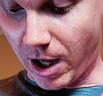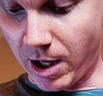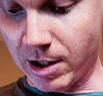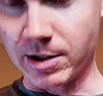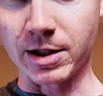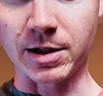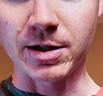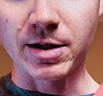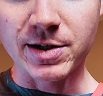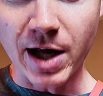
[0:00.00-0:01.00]
And
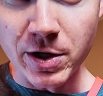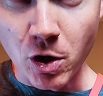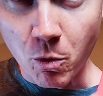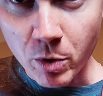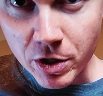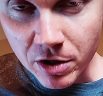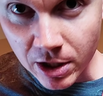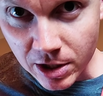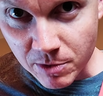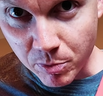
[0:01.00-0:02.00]
side note, what do you think
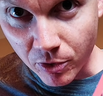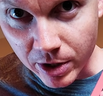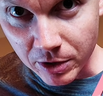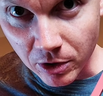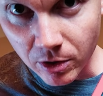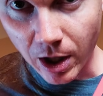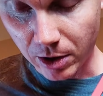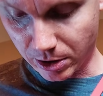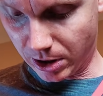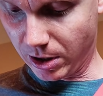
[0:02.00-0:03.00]
of this pretty little
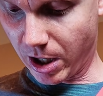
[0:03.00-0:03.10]
color?